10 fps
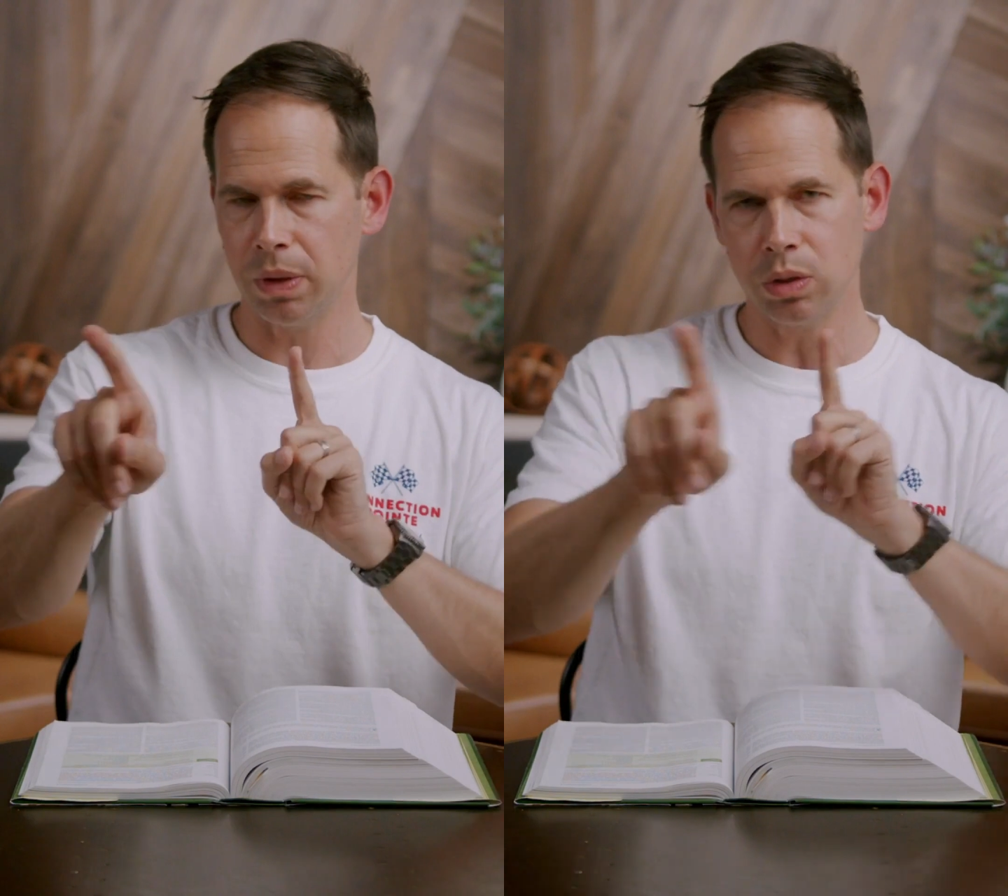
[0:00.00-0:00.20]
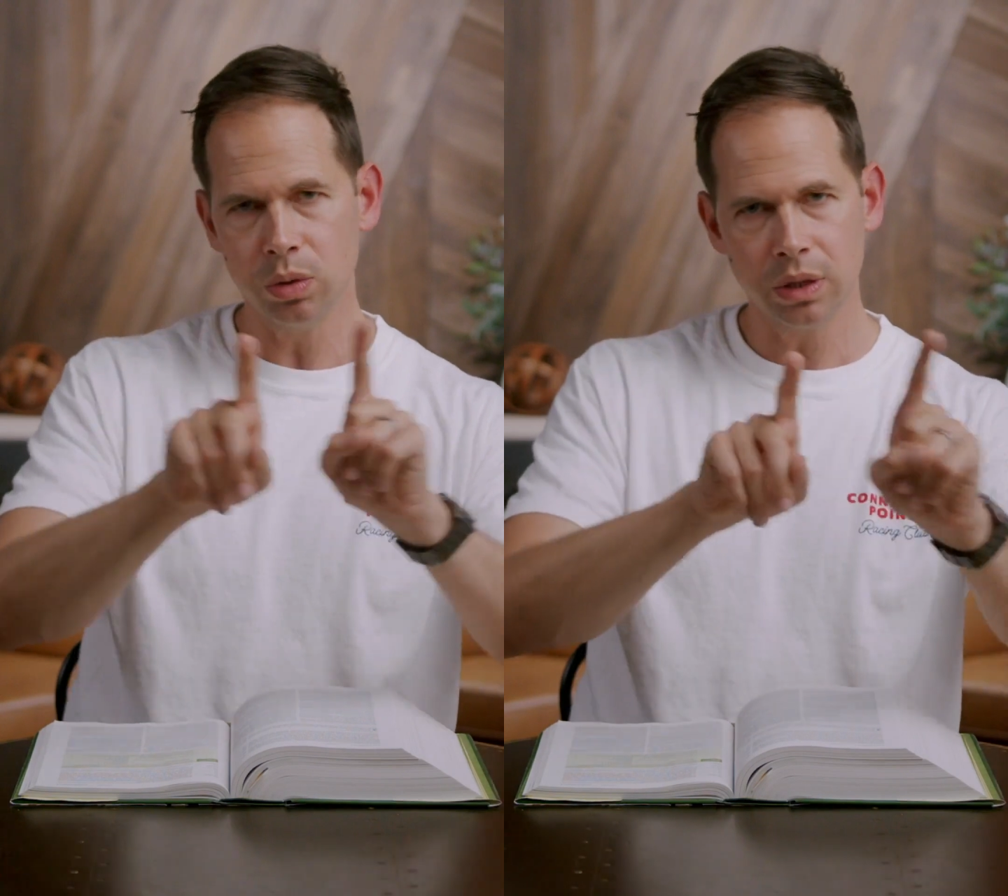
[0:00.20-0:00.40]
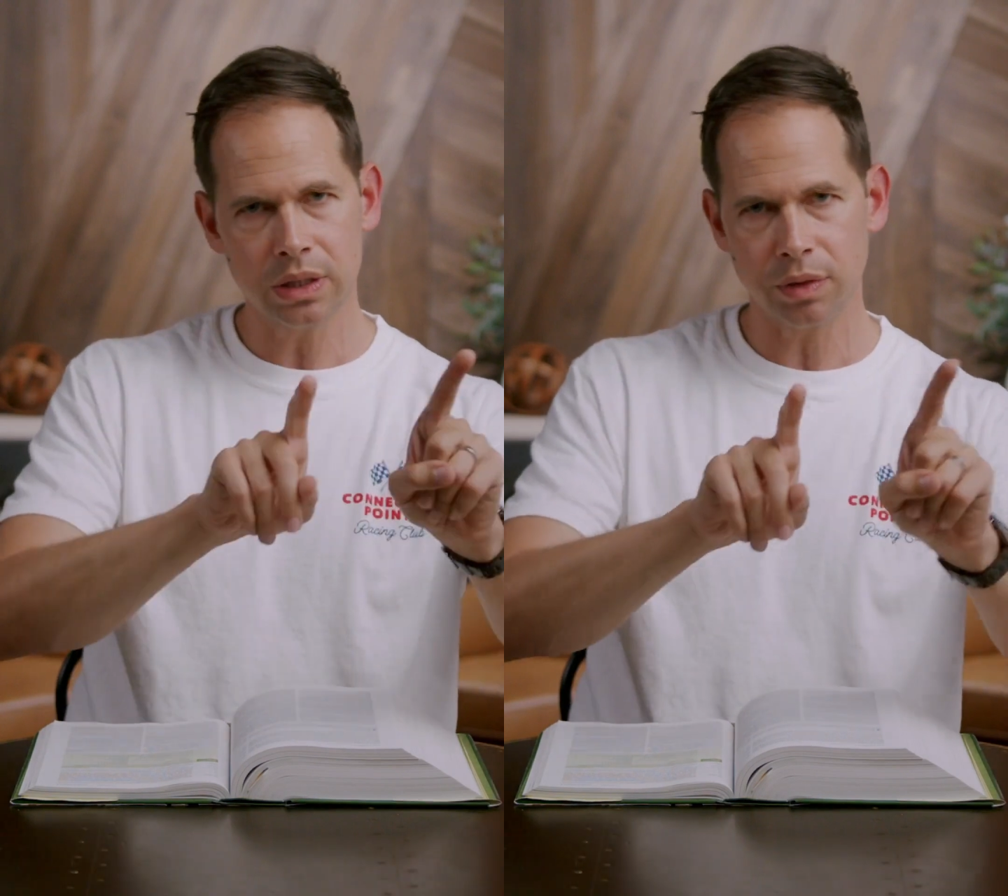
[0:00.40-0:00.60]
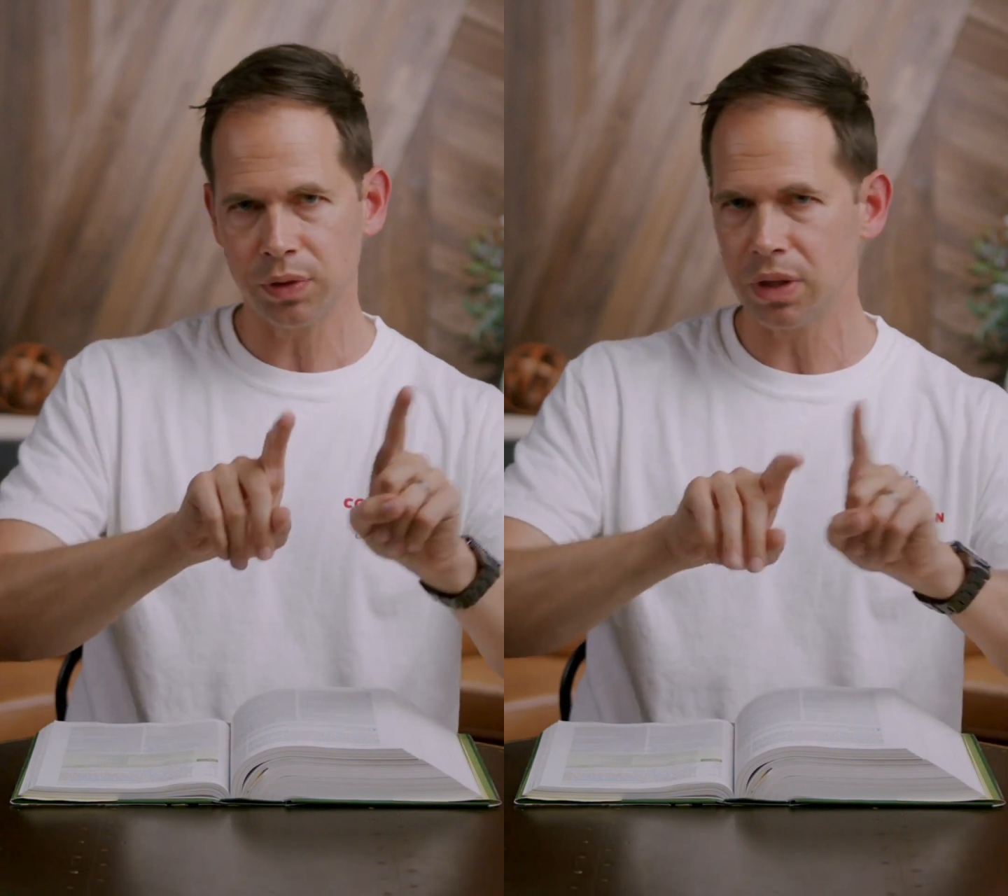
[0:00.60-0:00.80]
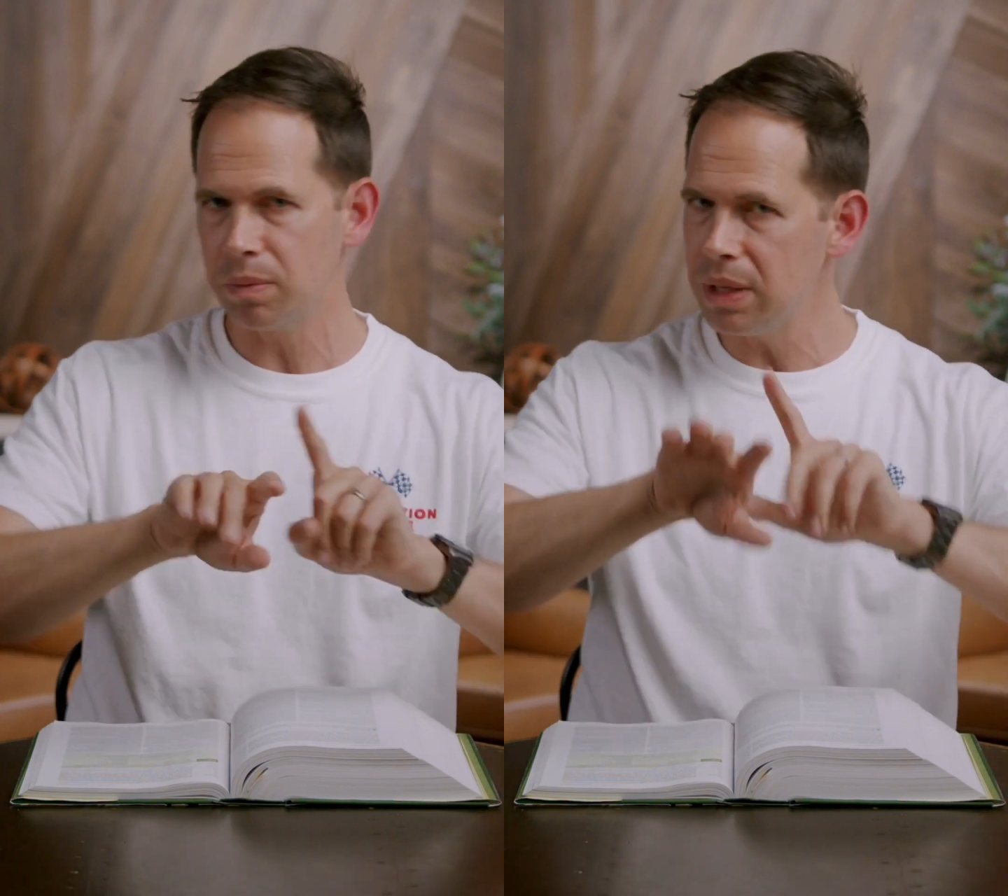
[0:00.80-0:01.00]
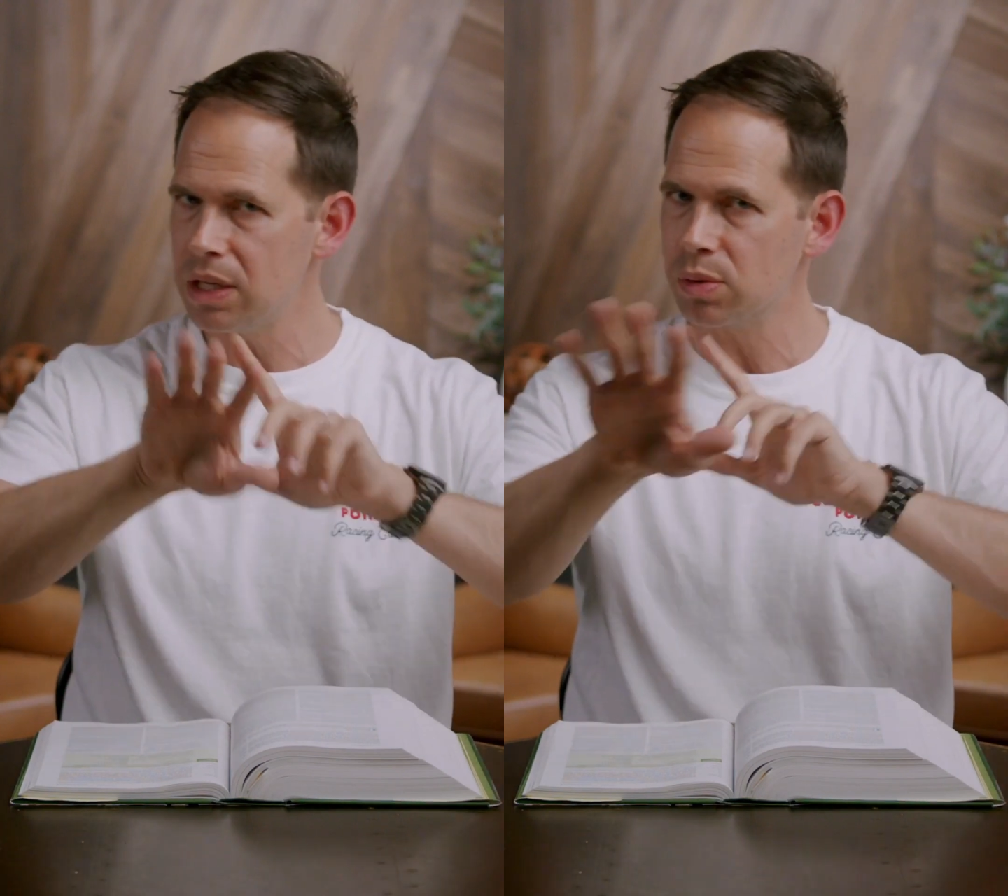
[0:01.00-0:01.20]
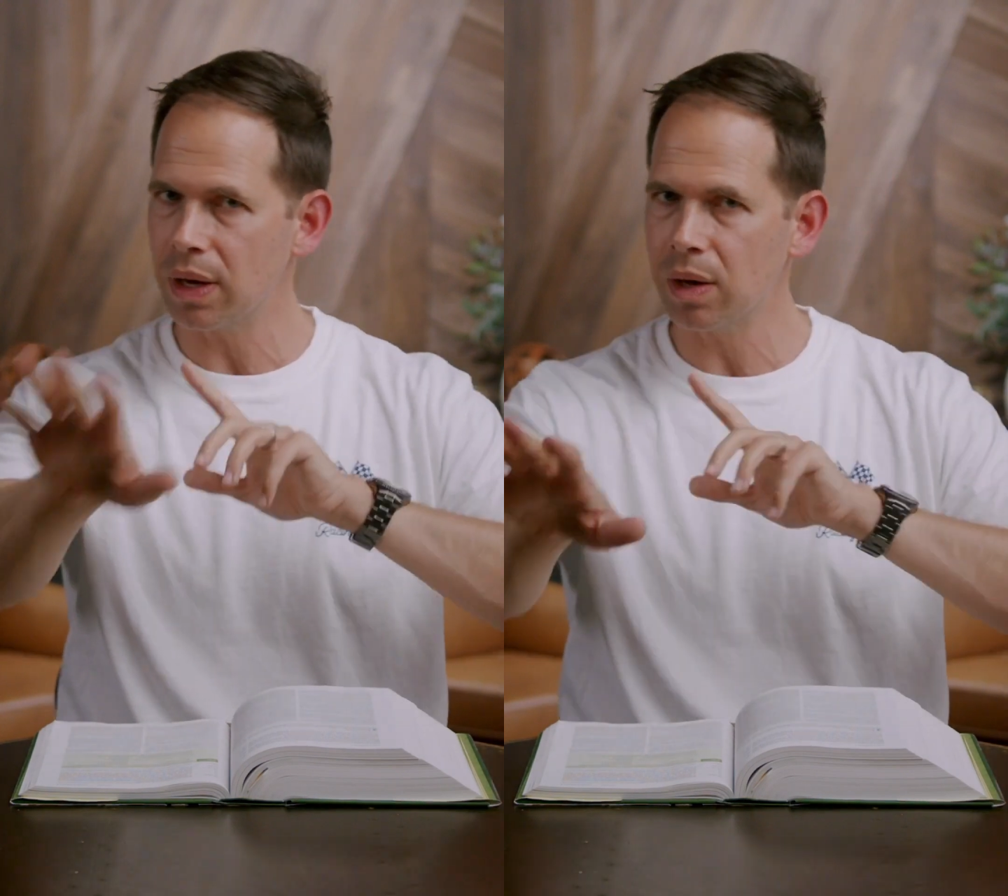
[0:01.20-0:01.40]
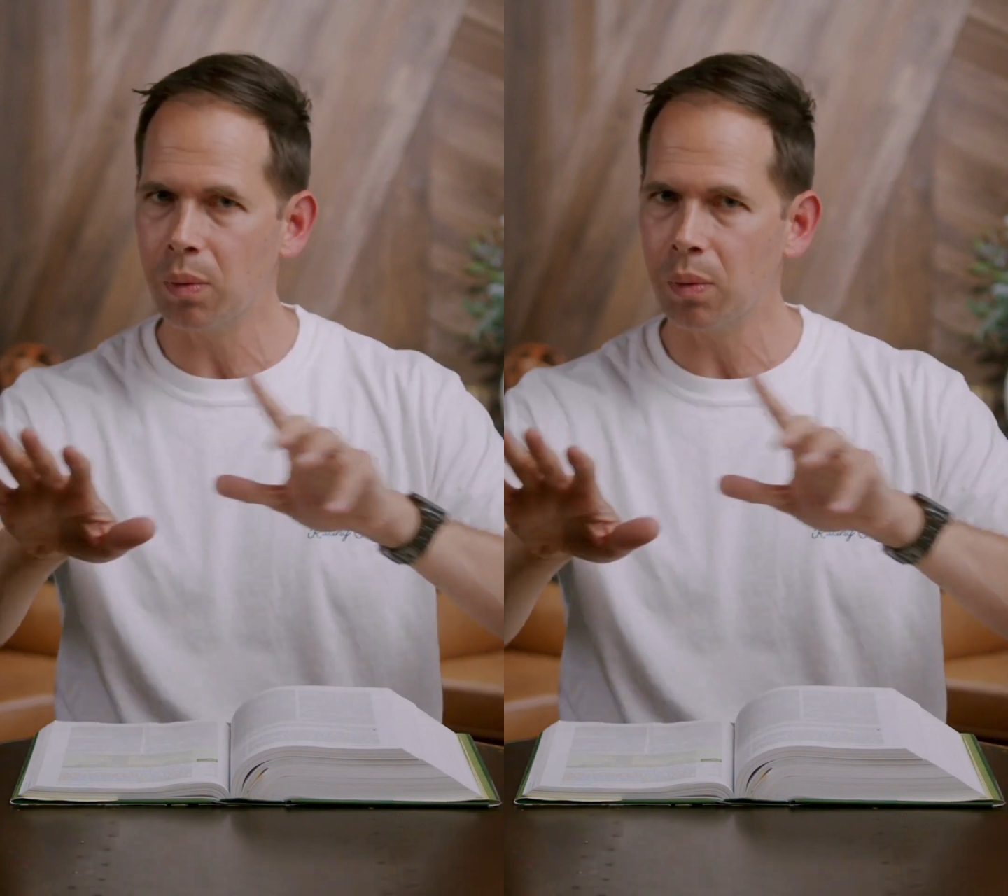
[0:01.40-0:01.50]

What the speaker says: you look different than me, so I don't